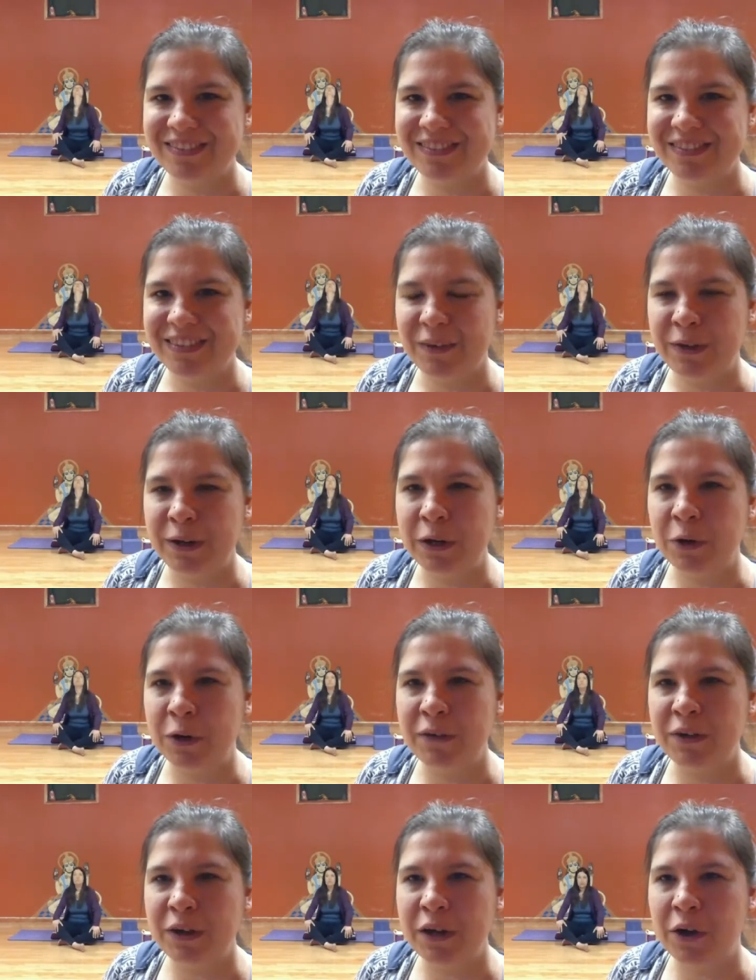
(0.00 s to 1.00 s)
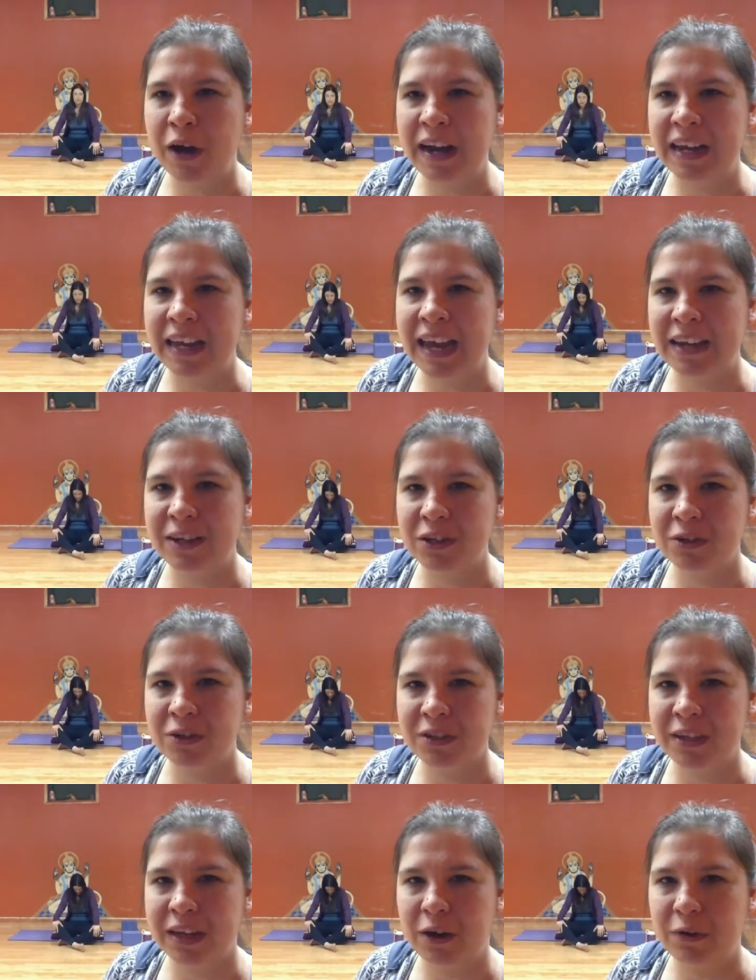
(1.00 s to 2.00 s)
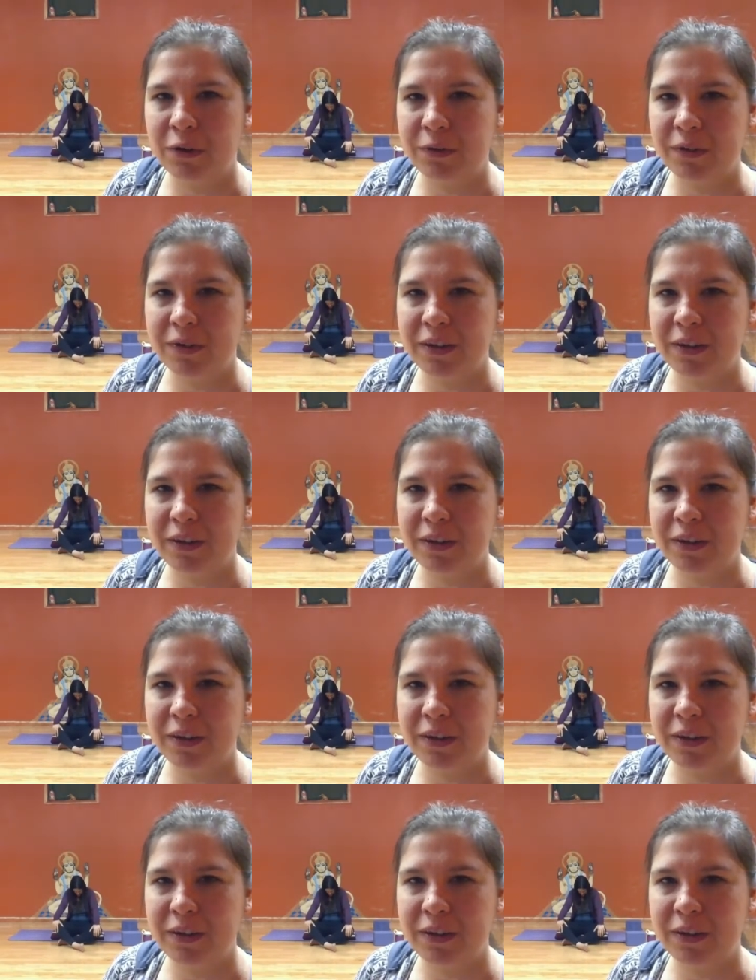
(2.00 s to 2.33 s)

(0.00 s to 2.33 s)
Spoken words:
If you don't even know how to catch yourself,